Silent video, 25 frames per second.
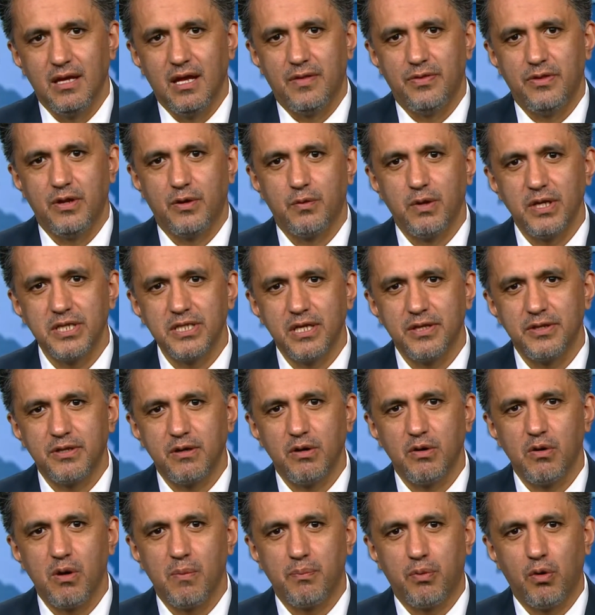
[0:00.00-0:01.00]
the
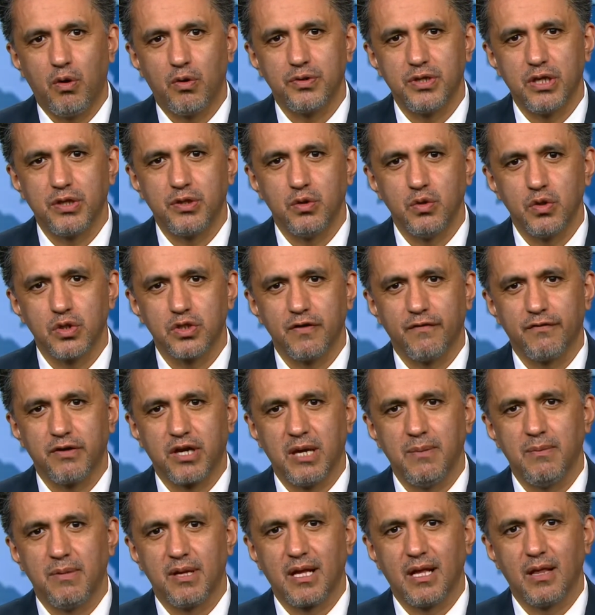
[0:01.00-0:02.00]
recently reported use of
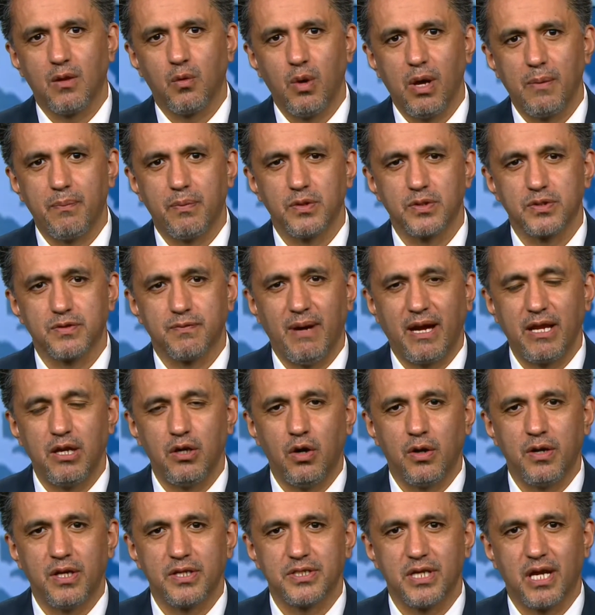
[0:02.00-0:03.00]
chemical weapons by
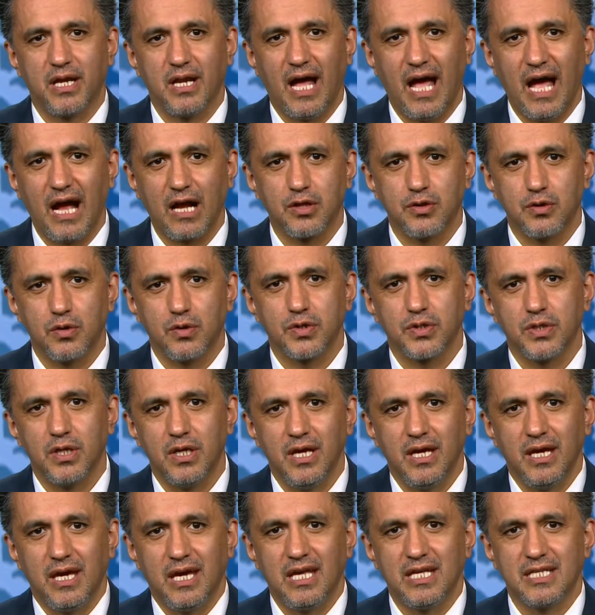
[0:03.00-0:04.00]
non-state actors
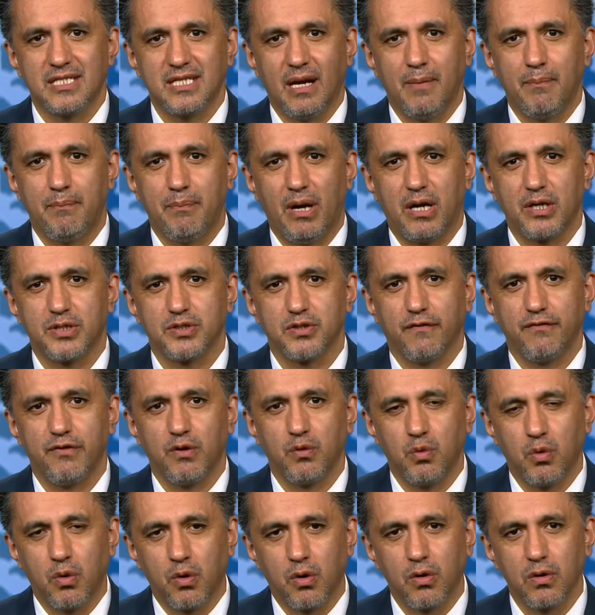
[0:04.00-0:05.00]
in some parts of the
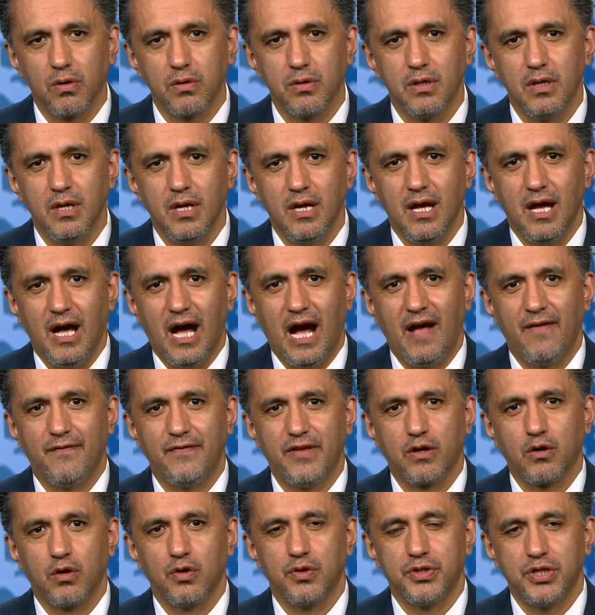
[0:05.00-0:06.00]
world and
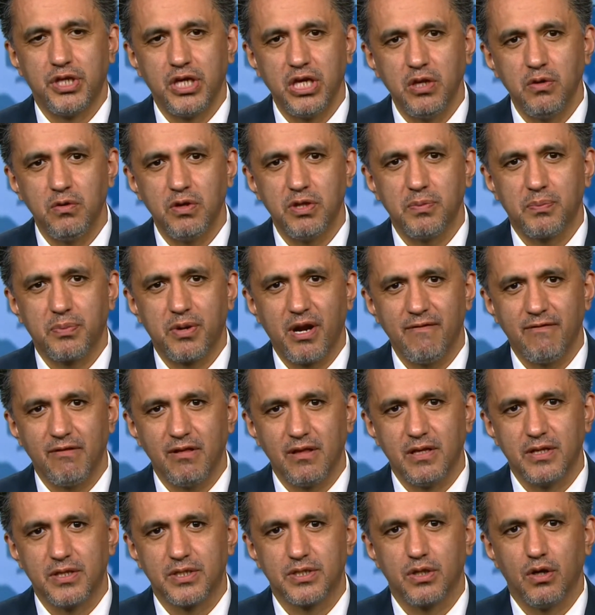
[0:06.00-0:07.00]
the continued
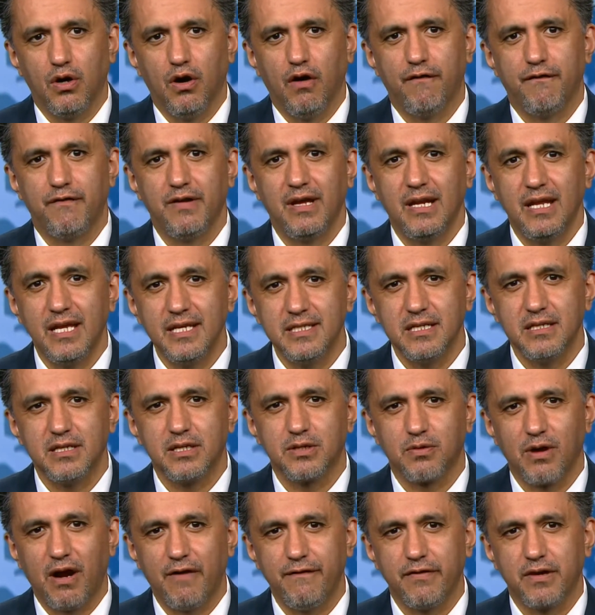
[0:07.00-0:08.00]
prevalence of illicit
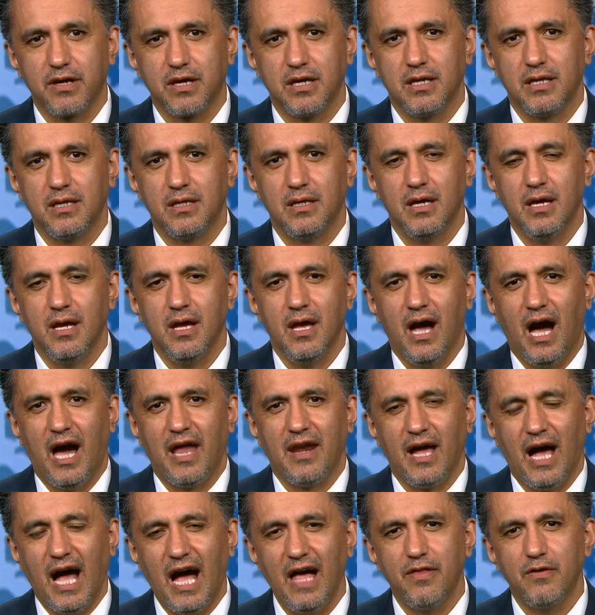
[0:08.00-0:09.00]
trafficking
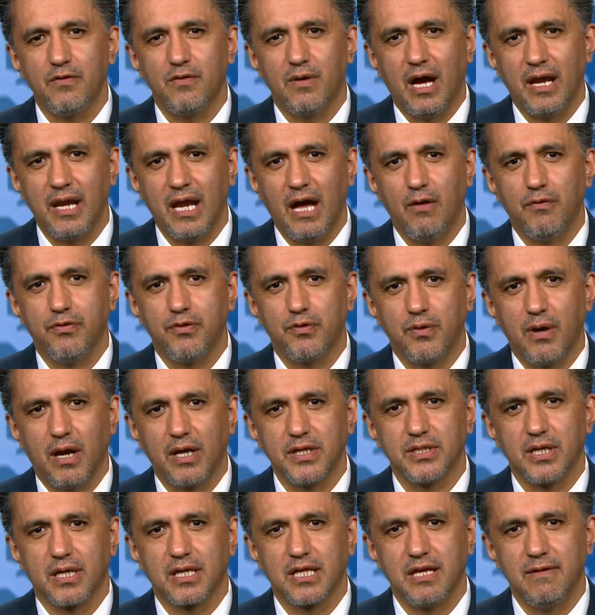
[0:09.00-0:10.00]
and other
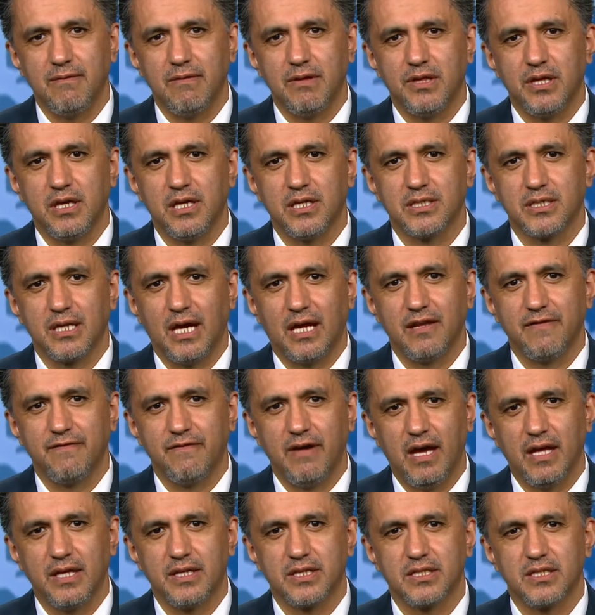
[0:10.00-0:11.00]
unauthorized activities and
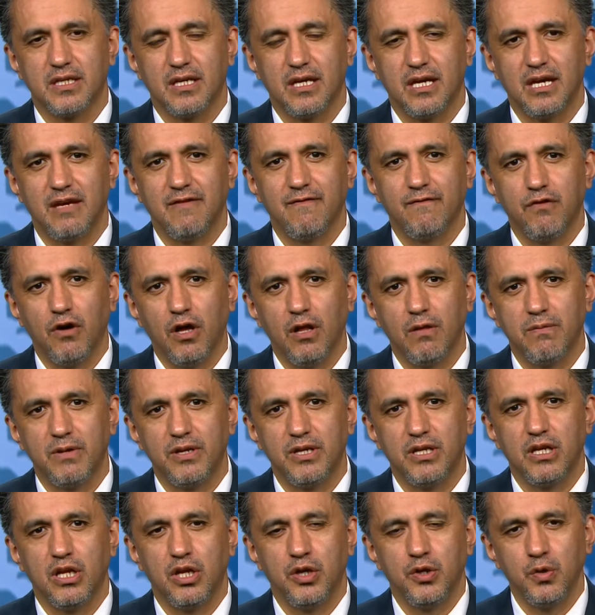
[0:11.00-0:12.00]
events
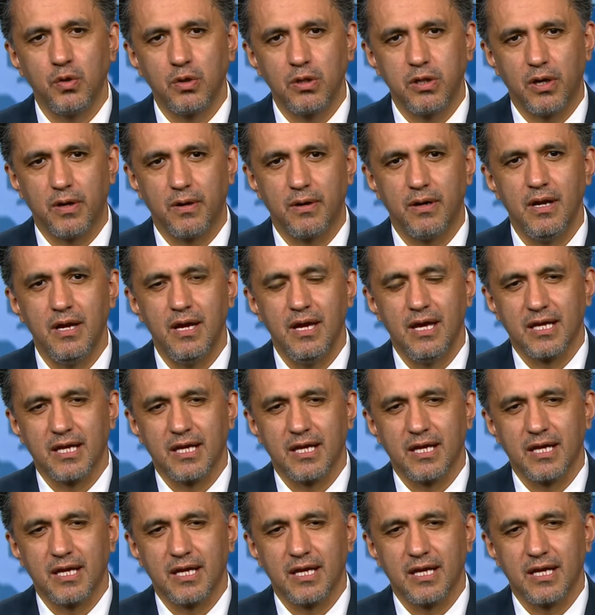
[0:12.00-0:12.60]
involving nuclear,